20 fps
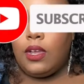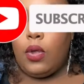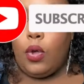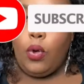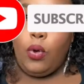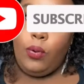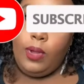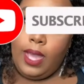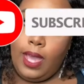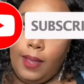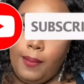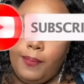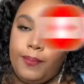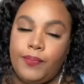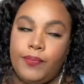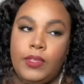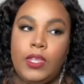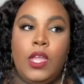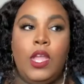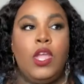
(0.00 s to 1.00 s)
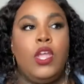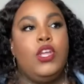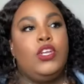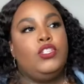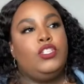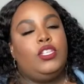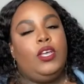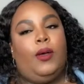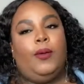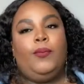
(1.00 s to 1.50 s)
Okay?
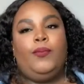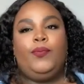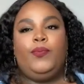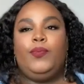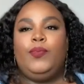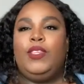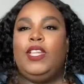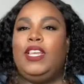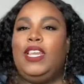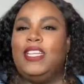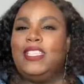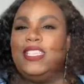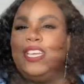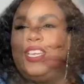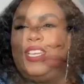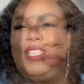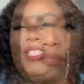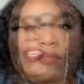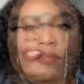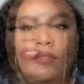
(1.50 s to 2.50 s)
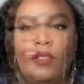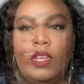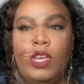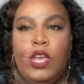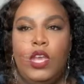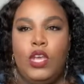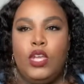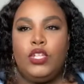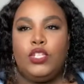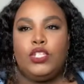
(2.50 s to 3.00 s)
So let's get into the video.
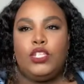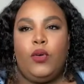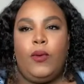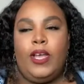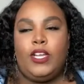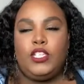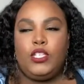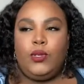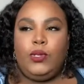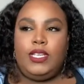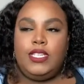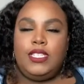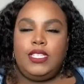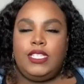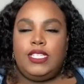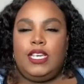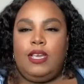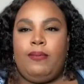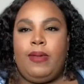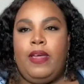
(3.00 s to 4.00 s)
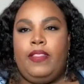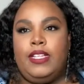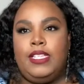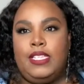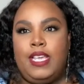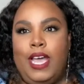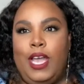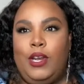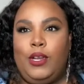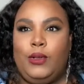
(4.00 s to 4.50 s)
So as you can see by the
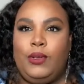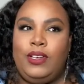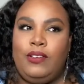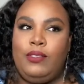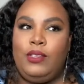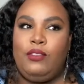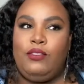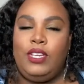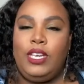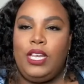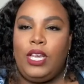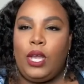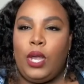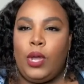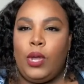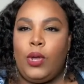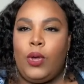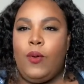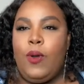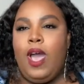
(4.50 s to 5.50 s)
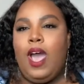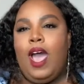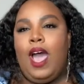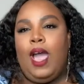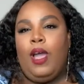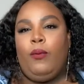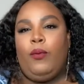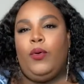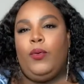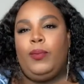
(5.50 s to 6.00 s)
title of the video,
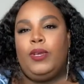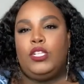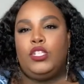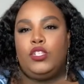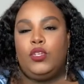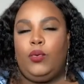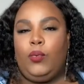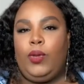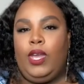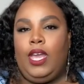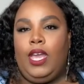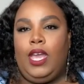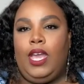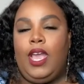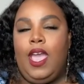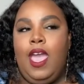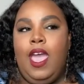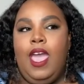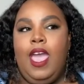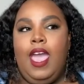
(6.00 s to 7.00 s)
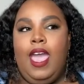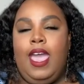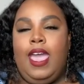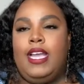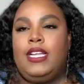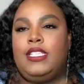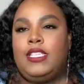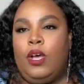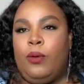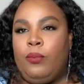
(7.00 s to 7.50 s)
I will be doing
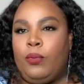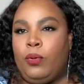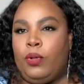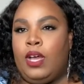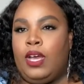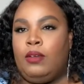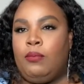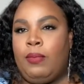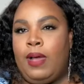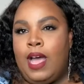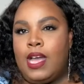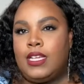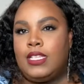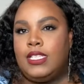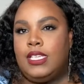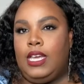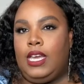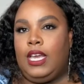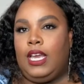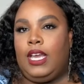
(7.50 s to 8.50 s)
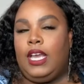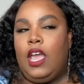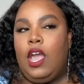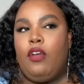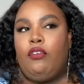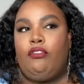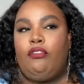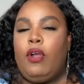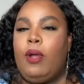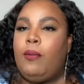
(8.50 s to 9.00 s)
a double unboxing
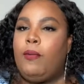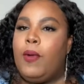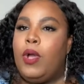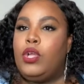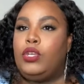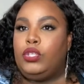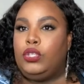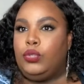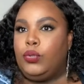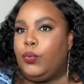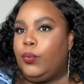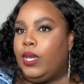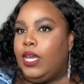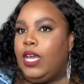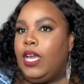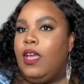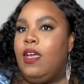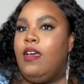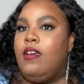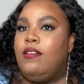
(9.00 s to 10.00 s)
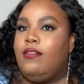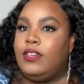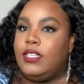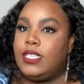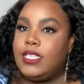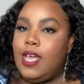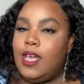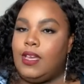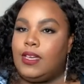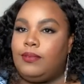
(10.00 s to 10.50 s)
from Louis
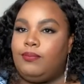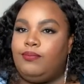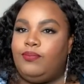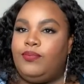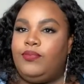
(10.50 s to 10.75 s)
Vuitton.